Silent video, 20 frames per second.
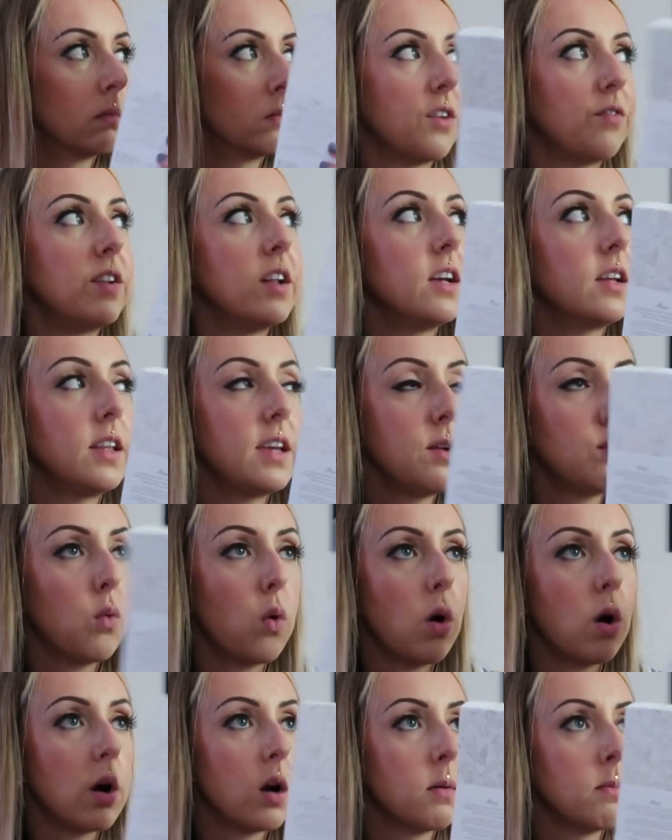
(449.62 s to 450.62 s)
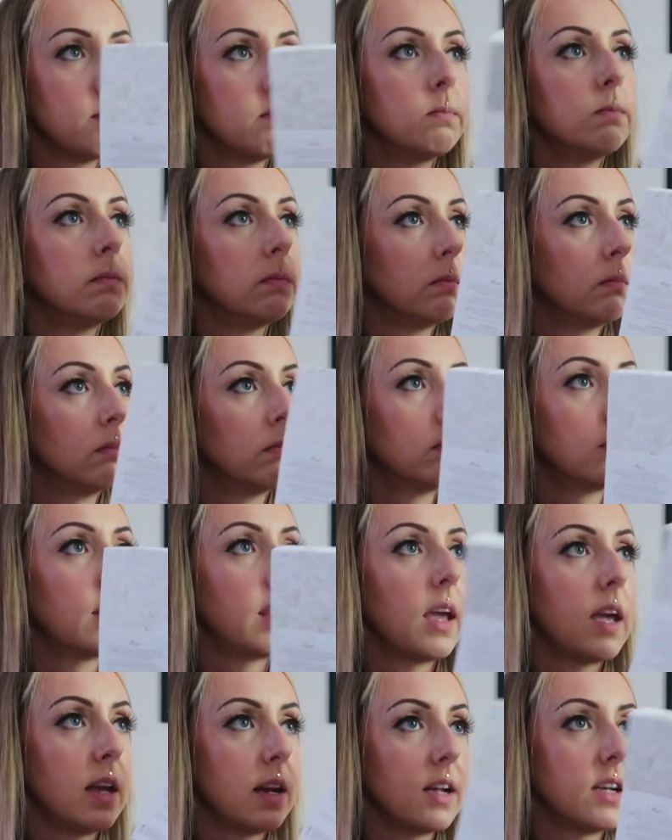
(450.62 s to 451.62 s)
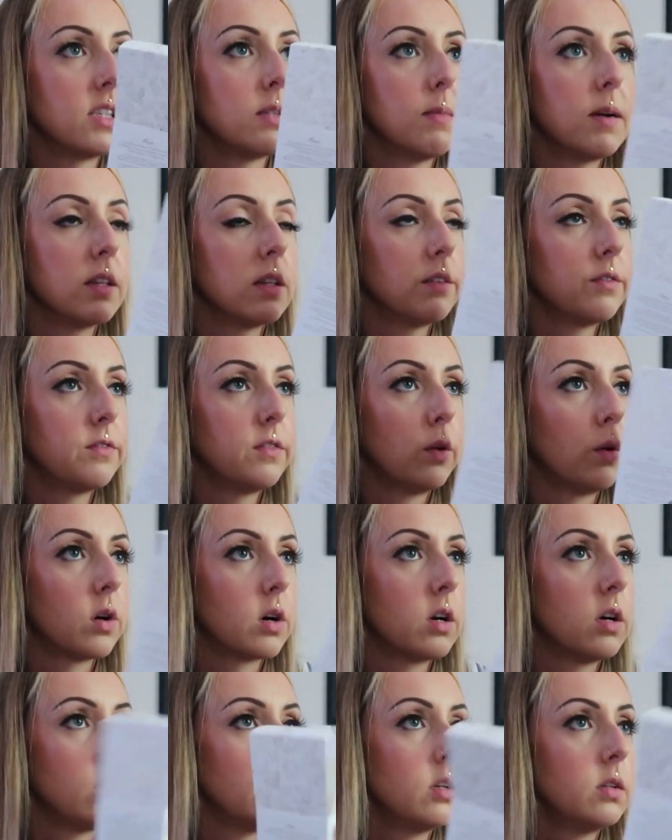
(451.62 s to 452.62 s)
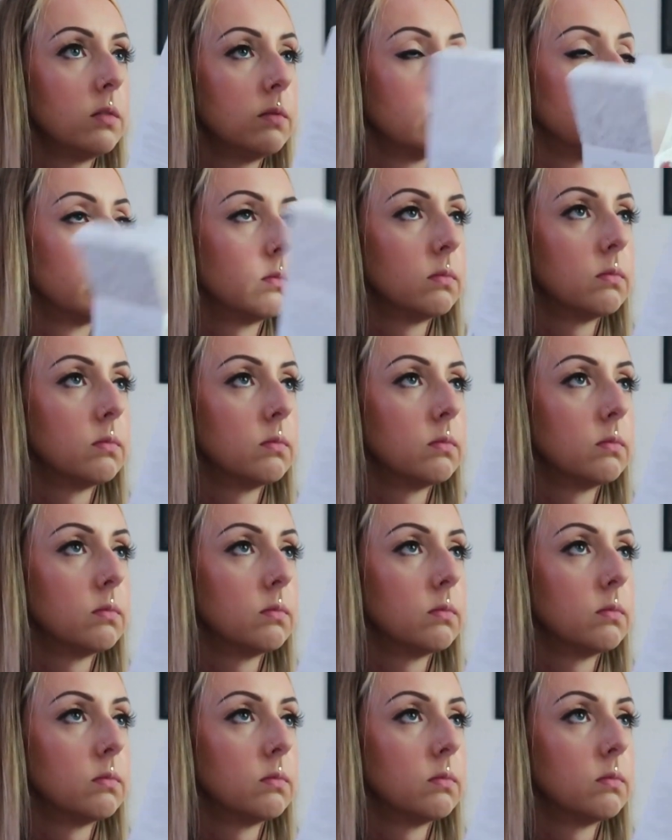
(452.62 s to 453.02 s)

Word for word: Definitely warm, and I smell the floral